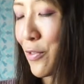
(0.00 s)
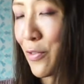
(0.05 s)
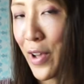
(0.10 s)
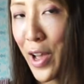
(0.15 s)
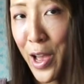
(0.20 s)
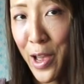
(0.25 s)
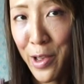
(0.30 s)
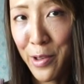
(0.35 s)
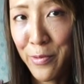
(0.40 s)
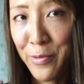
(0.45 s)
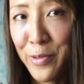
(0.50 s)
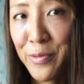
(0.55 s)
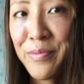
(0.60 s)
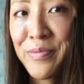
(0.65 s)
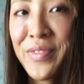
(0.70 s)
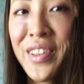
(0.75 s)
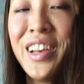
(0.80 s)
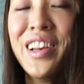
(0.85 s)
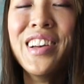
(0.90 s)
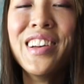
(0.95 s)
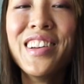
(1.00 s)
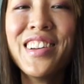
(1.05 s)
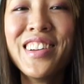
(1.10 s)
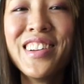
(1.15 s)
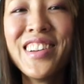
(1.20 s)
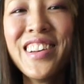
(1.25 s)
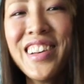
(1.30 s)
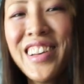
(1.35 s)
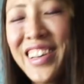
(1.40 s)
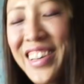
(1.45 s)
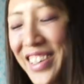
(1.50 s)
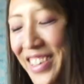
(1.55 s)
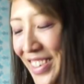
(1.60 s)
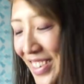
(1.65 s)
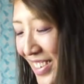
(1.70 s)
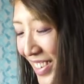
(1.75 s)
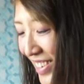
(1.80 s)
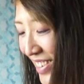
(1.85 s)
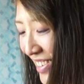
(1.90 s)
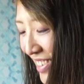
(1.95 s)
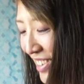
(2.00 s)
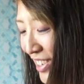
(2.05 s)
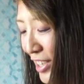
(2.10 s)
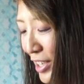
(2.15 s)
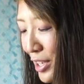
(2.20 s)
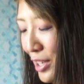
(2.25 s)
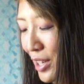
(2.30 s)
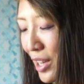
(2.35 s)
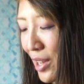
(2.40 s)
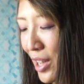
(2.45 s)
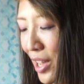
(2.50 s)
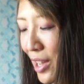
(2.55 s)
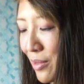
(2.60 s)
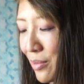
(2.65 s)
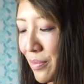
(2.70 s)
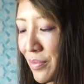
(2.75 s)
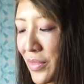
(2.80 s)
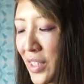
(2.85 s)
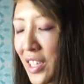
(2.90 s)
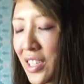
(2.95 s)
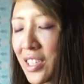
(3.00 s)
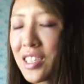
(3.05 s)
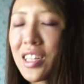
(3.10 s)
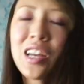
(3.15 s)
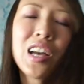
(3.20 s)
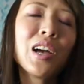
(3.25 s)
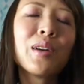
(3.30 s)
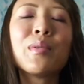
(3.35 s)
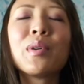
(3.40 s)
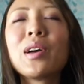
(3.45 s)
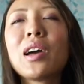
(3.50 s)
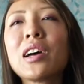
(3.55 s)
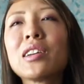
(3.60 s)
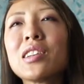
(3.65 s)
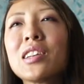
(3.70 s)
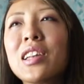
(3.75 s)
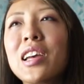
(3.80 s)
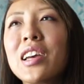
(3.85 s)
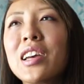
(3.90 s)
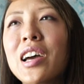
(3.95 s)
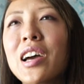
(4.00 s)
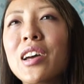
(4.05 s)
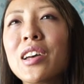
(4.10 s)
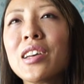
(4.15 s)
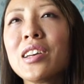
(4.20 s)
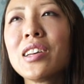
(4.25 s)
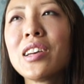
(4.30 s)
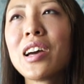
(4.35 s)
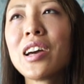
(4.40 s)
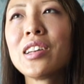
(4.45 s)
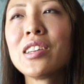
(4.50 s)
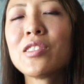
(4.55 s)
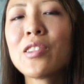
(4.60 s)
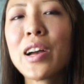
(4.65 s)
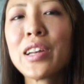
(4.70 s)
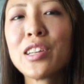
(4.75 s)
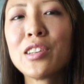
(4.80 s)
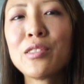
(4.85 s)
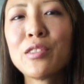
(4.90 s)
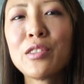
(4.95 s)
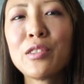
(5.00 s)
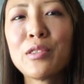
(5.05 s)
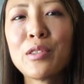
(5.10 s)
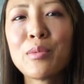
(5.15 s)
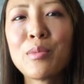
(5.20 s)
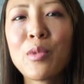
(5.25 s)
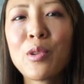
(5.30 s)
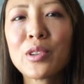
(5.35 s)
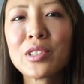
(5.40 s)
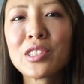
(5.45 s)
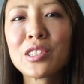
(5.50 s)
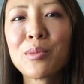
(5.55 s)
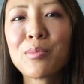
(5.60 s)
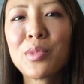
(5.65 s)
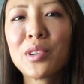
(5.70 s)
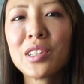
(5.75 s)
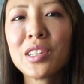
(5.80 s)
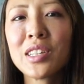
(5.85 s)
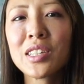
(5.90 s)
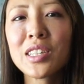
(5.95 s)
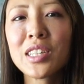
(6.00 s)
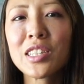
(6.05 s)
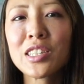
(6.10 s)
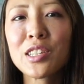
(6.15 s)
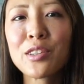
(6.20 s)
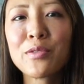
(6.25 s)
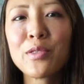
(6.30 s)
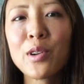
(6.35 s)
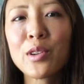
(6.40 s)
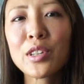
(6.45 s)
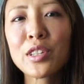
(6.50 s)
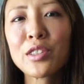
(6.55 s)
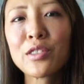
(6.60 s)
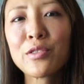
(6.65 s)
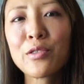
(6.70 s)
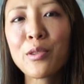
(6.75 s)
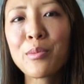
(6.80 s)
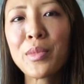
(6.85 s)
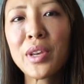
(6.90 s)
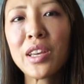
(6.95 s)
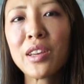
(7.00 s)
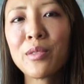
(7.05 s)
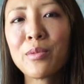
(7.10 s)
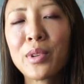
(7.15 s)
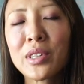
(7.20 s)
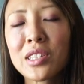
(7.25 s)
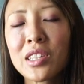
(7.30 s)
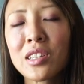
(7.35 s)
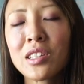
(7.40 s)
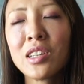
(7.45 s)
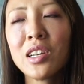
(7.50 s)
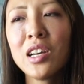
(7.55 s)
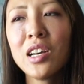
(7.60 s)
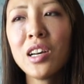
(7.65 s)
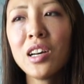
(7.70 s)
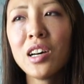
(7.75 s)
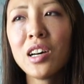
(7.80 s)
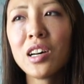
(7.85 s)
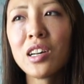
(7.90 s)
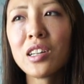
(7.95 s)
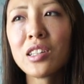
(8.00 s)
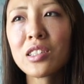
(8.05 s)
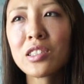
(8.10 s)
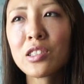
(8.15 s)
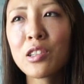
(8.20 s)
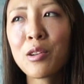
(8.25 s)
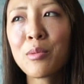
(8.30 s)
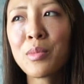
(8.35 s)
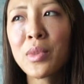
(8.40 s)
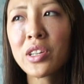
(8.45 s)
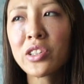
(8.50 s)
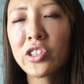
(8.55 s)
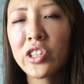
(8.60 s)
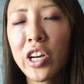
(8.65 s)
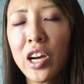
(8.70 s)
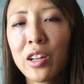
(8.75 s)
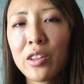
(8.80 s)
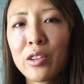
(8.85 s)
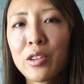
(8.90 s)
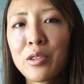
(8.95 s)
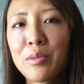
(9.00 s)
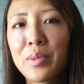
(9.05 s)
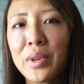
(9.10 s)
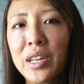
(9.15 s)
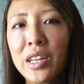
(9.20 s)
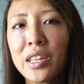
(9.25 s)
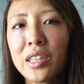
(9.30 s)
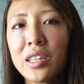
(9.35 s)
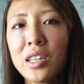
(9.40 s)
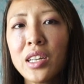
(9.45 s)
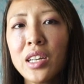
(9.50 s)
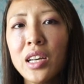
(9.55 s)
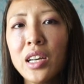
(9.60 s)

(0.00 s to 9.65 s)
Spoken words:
5. Okay. Because today I tried to do a more simple look, because the focus for me wasn't so much color, but